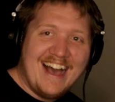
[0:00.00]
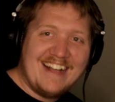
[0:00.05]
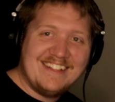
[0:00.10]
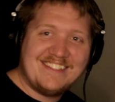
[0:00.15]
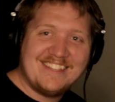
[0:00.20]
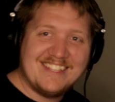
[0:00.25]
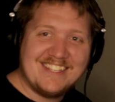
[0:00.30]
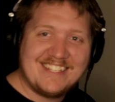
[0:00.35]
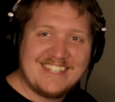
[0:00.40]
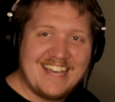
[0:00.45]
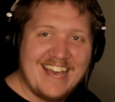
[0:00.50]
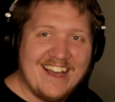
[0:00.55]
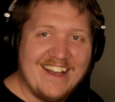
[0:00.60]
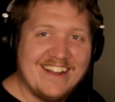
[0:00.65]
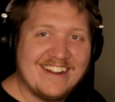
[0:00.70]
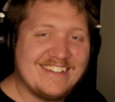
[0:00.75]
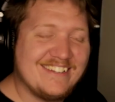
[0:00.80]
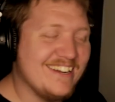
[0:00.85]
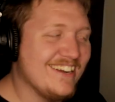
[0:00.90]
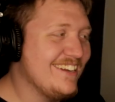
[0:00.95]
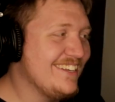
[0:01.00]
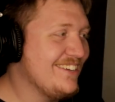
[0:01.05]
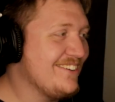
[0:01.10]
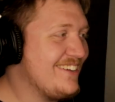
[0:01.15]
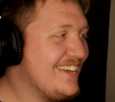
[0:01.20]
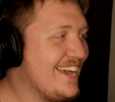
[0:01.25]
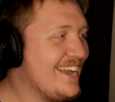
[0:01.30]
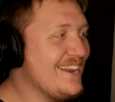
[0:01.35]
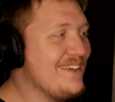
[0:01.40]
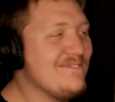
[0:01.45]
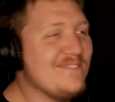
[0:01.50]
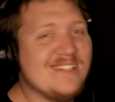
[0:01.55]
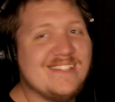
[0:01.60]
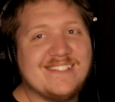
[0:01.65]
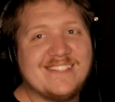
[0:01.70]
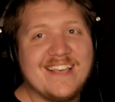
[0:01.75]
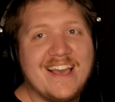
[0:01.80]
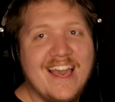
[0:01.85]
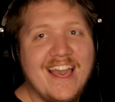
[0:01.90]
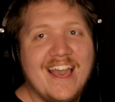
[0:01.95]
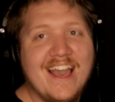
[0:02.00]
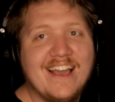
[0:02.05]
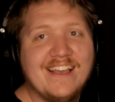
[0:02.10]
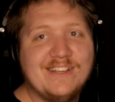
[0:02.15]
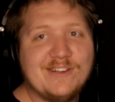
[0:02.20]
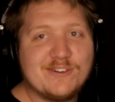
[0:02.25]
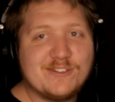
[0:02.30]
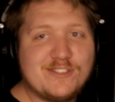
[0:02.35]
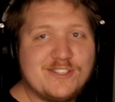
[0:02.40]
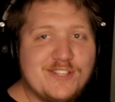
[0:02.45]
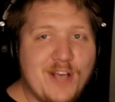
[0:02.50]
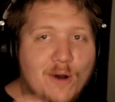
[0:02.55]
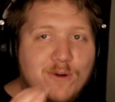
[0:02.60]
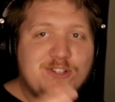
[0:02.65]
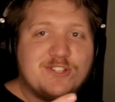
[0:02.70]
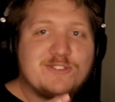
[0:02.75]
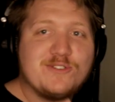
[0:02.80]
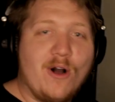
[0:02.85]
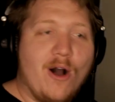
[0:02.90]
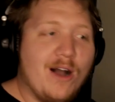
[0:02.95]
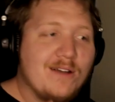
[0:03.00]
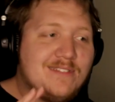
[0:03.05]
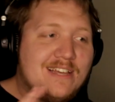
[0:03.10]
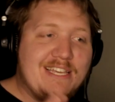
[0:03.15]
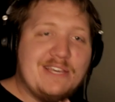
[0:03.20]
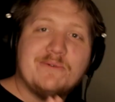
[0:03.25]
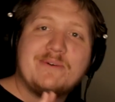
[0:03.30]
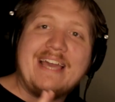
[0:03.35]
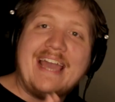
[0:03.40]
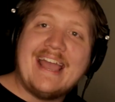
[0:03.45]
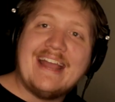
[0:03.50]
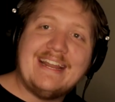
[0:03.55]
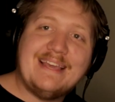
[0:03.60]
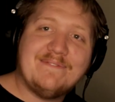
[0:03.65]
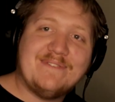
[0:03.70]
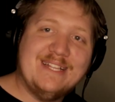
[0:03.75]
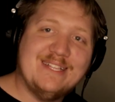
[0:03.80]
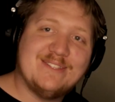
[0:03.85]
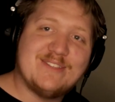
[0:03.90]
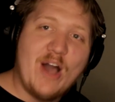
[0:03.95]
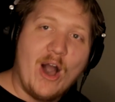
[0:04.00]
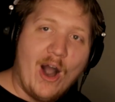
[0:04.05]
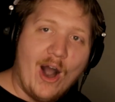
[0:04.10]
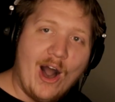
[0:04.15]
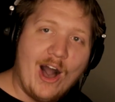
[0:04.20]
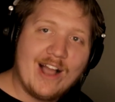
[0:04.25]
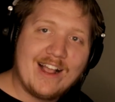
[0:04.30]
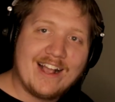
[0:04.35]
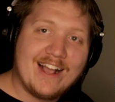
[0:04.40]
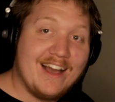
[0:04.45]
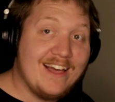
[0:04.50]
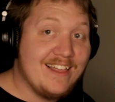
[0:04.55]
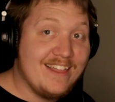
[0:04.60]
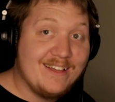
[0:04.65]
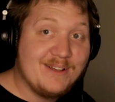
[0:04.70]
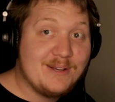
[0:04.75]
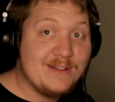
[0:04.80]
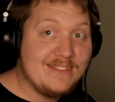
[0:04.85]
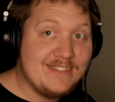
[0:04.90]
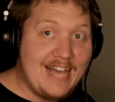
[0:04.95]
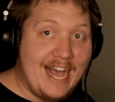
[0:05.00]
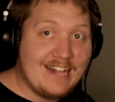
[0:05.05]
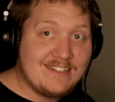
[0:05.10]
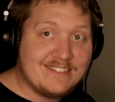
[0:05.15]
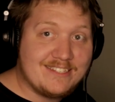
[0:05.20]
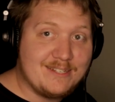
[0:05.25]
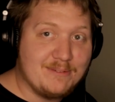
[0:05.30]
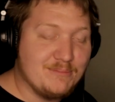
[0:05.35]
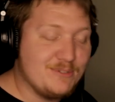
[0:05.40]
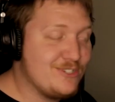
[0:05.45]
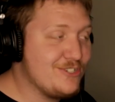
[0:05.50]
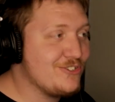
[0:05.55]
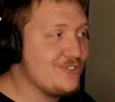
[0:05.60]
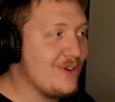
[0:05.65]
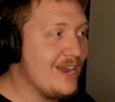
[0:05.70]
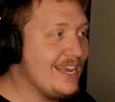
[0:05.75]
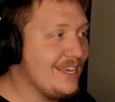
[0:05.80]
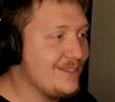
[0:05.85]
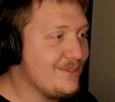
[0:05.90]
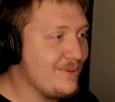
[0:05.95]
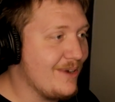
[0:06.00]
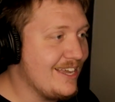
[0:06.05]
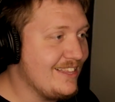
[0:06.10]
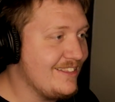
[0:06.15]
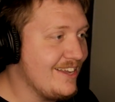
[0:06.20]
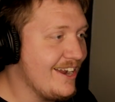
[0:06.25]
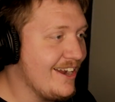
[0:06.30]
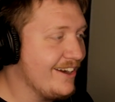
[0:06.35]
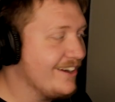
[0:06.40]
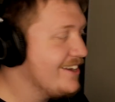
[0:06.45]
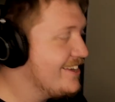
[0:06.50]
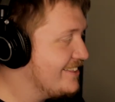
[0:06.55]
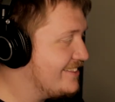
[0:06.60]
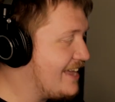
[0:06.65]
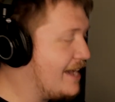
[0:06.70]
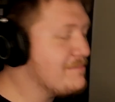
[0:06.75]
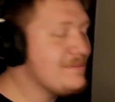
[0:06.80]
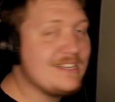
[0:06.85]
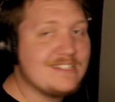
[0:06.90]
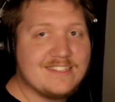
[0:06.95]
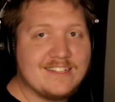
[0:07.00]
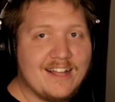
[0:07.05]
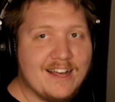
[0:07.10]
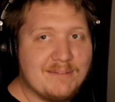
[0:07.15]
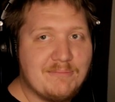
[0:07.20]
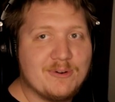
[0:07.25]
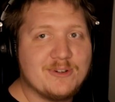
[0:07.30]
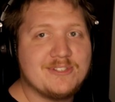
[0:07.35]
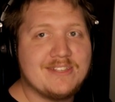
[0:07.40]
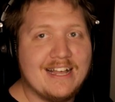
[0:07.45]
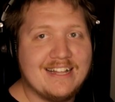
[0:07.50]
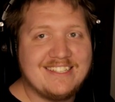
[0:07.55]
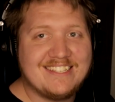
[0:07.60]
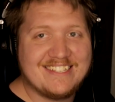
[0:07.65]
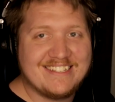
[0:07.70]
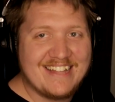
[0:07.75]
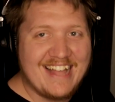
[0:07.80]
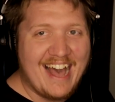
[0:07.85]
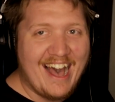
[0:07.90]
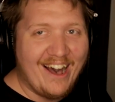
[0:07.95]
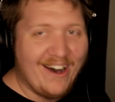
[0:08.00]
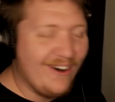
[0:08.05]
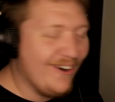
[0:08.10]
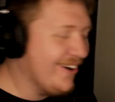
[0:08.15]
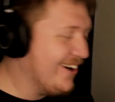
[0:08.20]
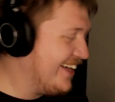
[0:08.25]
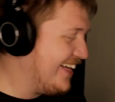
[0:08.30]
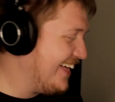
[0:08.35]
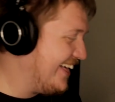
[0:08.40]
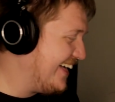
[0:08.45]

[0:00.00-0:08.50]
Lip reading: that's his character. You can't even. You're so strong that you can't even talk. That's some strength right there. That makes a lot more sense now.